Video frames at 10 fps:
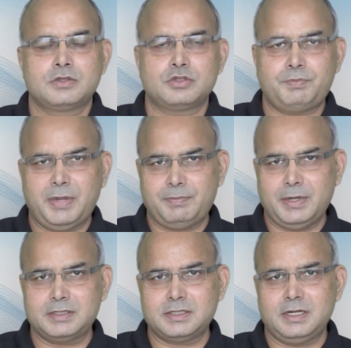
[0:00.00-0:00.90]
So
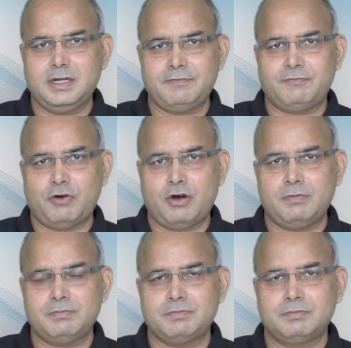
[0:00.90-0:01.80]
people generally
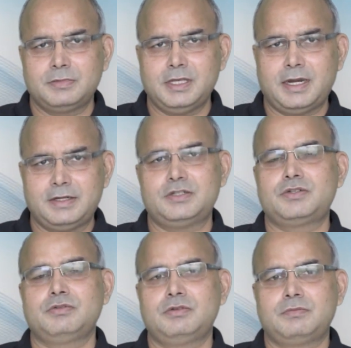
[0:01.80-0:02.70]
form their
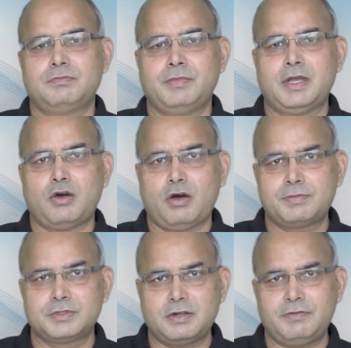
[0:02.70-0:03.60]
attitude by
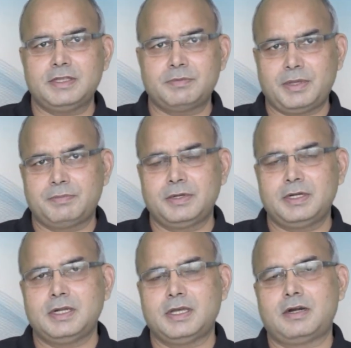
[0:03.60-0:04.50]
observing the
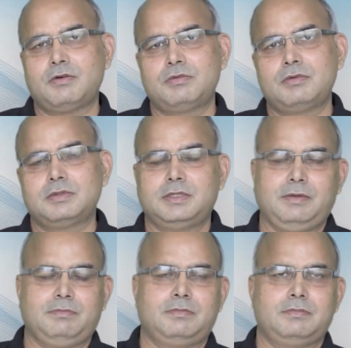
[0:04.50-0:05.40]
people around
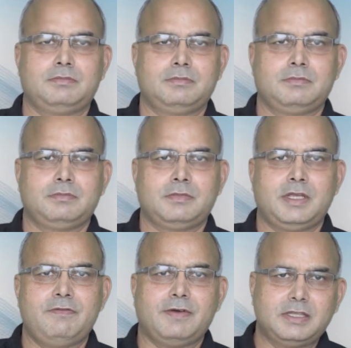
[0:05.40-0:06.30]
them.
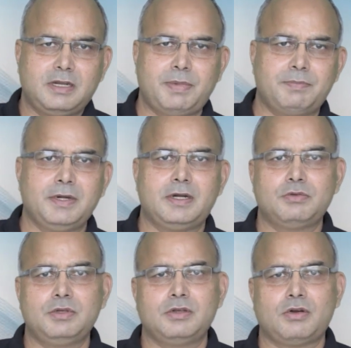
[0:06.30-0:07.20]
If other people are
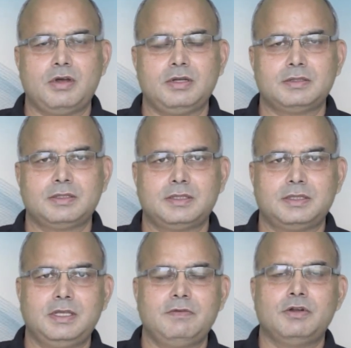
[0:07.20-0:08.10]
doing wrong,
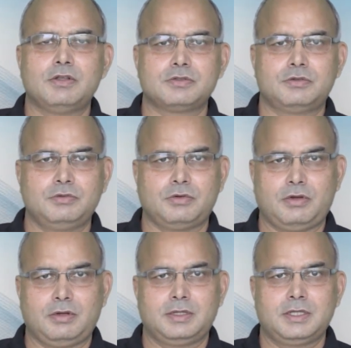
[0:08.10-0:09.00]
they will also do
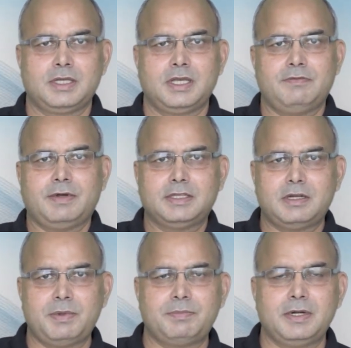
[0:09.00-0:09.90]
wrong. If other
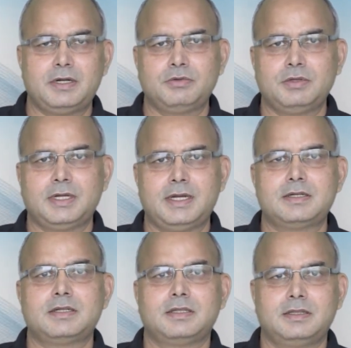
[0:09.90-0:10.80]
people are doing right,
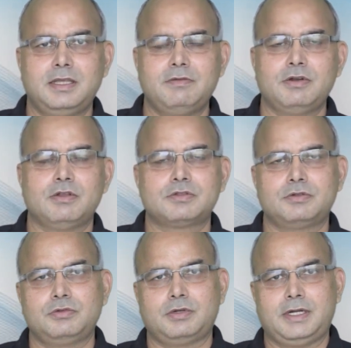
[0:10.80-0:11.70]
they will also
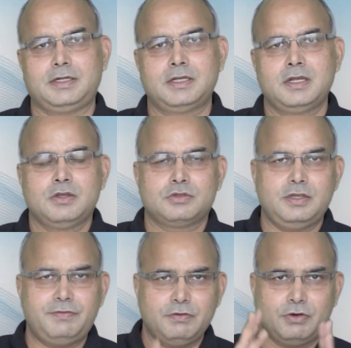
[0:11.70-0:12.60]
do right. So
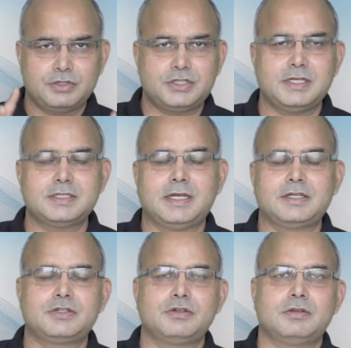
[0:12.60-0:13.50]
if you want to change the
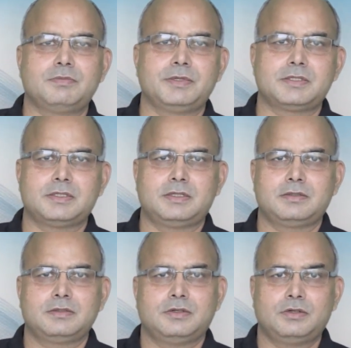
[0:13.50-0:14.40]
attitude of the person,
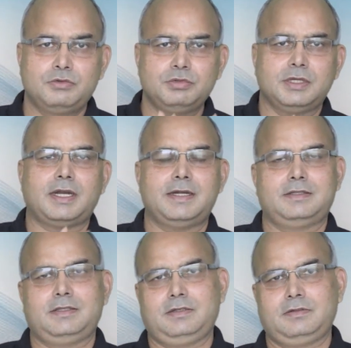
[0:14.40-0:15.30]
do the right
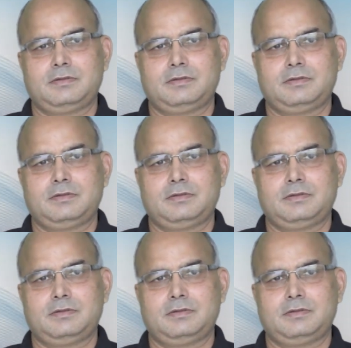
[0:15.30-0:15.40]
thing.